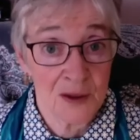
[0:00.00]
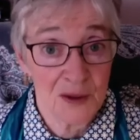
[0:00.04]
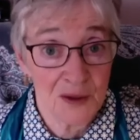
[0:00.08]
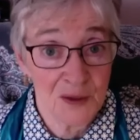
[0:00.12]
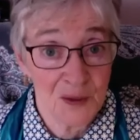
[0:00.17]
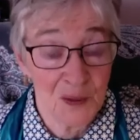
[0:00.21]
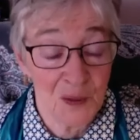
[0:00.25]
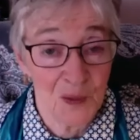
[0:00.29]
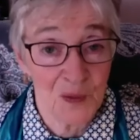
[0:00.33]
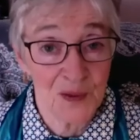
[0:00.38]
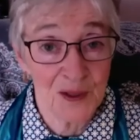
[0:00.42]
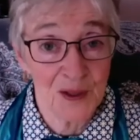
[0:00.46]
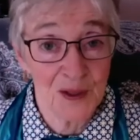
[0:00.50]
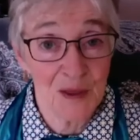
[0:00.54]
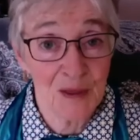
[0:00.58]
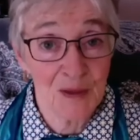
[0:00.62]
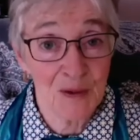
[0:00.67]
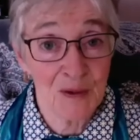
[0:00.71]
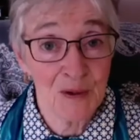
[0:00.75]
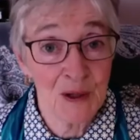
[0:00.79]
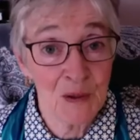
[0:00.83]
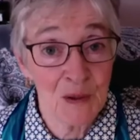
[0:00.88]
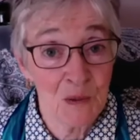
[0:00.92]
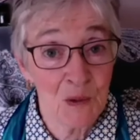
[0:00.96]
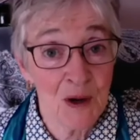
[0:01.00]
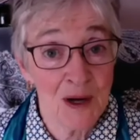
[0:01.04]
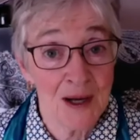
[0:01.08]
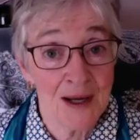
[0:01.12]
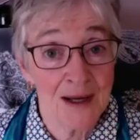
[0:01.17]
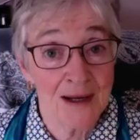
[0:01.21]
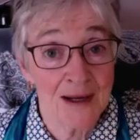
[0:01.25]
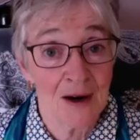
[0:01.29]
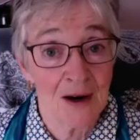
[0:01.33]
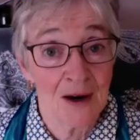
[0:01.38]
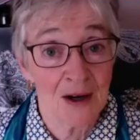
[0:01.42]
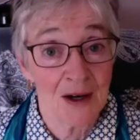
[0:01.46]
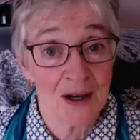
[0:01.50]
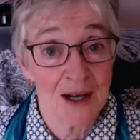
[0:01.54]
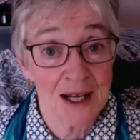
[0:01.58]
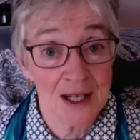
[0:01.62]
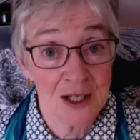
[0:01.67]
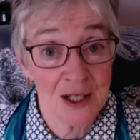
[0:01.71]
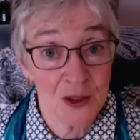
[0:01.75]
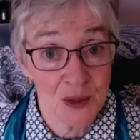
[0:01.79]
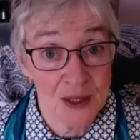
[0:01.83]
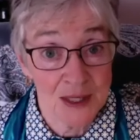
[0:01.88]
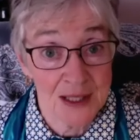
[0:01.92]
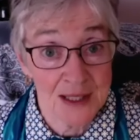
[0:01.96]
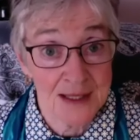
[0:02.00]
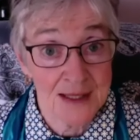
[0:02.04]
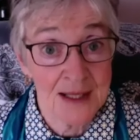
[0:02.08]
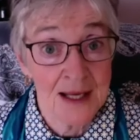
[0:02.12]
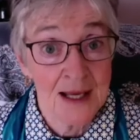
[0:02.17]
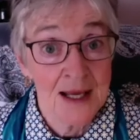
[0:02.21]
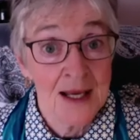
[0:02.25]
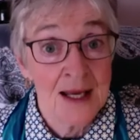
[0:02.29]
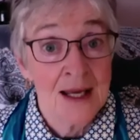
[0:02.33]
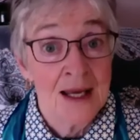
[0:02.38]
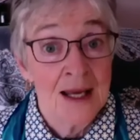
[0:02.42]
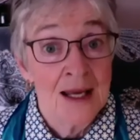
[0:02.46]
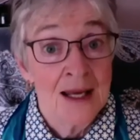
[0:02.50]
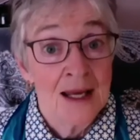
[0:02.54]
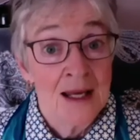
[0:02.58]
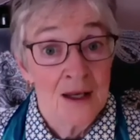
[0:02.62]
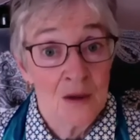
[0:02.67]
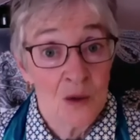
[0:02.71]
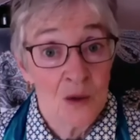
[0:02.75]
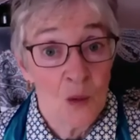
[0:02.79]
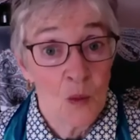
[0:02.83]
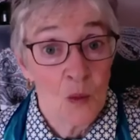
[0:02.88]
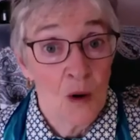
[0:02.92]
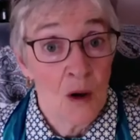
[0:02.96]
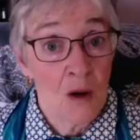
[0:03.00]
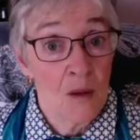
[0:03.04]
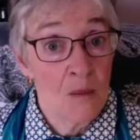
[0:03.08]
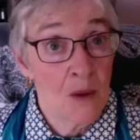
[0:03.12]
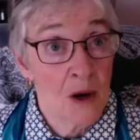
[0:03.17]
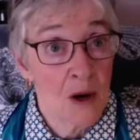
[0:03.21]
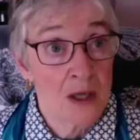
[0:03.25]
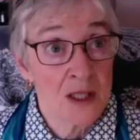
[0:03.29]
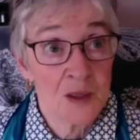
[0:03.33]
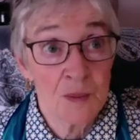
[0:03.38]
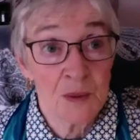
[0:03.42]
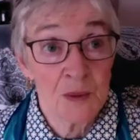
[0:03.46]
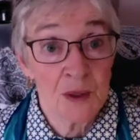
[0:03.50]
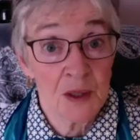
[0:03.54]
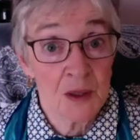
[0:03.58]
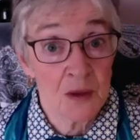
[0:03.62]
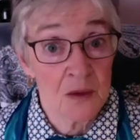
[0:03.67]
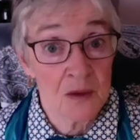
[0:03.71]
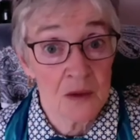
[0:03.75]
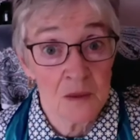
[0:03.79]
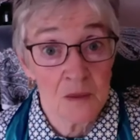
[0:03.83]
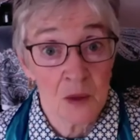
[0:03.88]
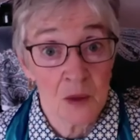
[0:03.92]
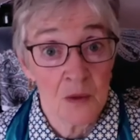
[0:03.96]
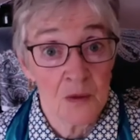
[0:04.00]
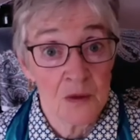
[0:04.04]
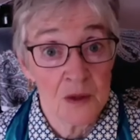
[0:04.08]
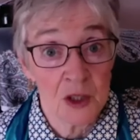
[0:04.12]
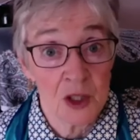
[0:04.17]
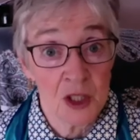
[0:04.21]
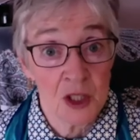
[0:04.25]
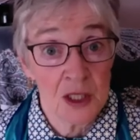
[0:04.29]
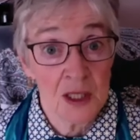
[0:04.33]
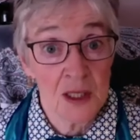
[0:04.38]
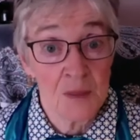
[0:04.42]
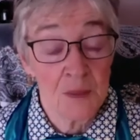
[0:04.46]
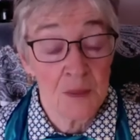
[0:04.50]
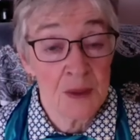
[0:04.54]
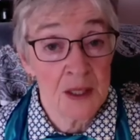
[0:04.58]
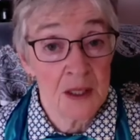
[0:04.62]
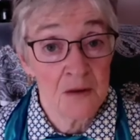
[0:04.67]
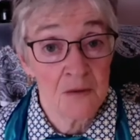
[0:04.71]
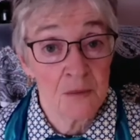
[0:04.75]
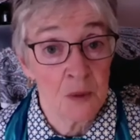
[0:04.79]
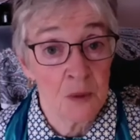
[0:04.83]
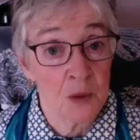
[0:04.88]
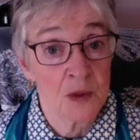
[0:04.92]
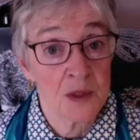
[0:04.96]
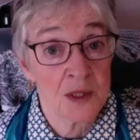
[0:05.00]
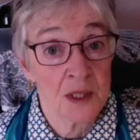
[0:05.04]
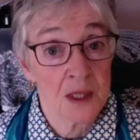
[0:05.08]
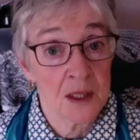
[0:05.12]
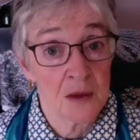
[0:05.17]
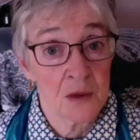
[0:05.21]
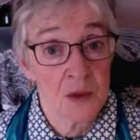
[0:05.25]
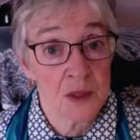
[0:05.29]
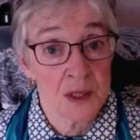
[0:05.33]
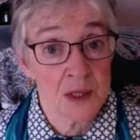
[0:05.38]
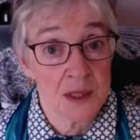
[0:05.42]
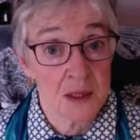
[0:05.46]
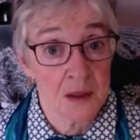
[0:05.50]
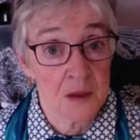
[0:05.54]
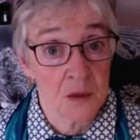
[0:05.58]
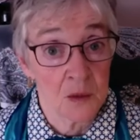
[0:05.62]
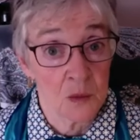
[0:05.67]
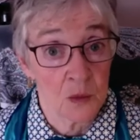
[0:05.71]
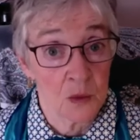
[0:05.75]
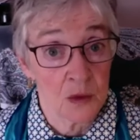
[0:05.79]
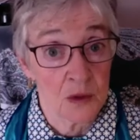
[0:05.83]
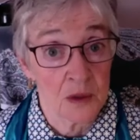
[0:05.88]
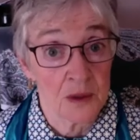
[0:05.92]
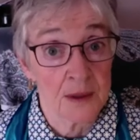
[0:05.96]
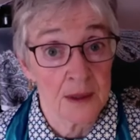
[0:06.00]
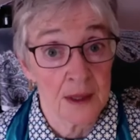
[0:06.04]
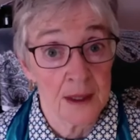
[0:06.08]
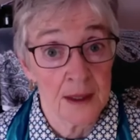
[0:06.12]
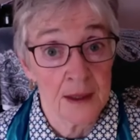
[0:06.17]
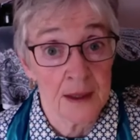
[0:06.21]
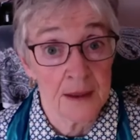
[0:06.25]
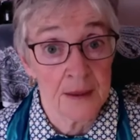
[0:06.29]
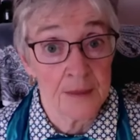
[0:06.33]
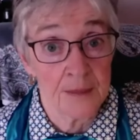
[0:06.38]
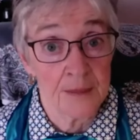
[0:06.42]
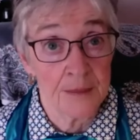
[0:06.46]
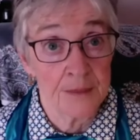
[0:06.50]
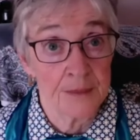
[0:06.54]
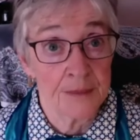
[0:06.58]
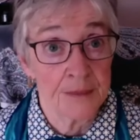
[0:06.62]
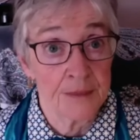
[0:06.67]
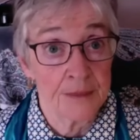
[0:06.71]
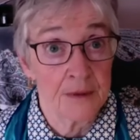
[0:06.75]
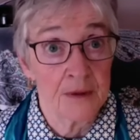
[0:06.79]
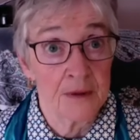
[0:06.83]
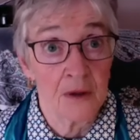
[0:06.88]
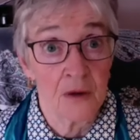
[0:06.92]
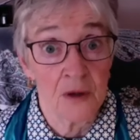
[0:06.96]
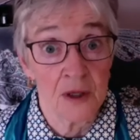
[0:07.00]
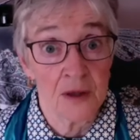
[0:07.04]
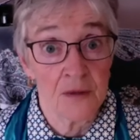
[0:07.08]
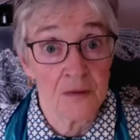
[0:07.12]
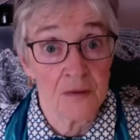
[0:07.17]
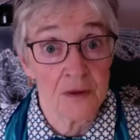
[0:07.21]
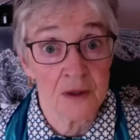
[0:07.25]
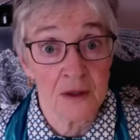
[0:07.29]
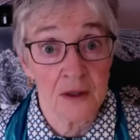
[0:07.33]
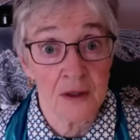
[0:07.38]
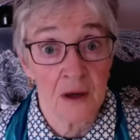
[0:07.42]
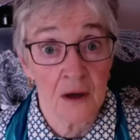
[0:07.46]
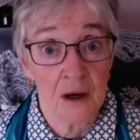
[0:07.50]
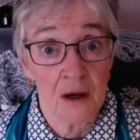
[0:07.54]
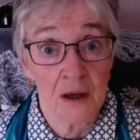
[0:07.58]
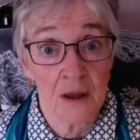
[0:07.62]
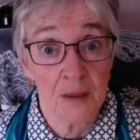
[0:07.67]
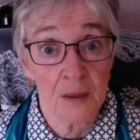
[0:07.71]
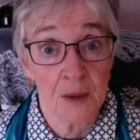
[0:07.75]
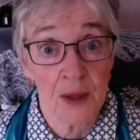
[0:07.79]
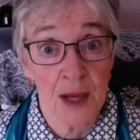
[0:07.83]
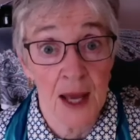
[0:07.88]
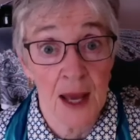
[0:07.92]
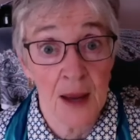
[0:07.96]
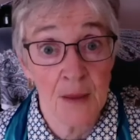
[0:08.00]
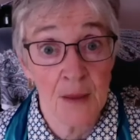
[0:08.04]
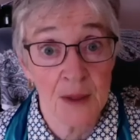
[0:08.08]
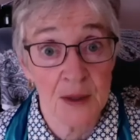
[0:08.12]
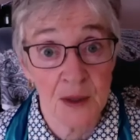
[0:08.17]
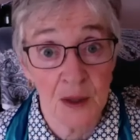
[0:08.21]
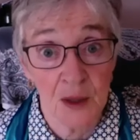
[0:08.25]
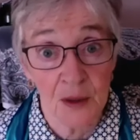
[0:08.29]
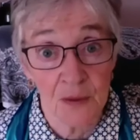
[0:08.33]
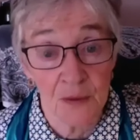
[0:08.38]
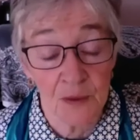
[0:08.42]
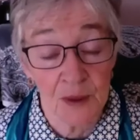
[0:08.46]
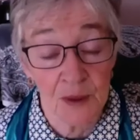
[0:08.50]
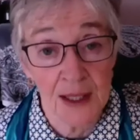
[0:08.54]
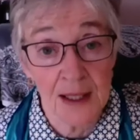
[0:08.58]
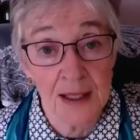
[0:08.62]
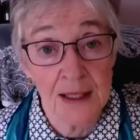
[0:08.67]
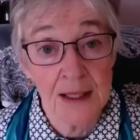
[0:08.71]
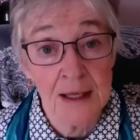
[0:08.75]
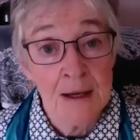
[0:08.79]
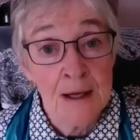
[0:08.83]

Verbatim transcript: you know, only 31 are countries you know, Walmart's bigger than the GDP of most countries in the world. Um, don't even talk about Amazon, right?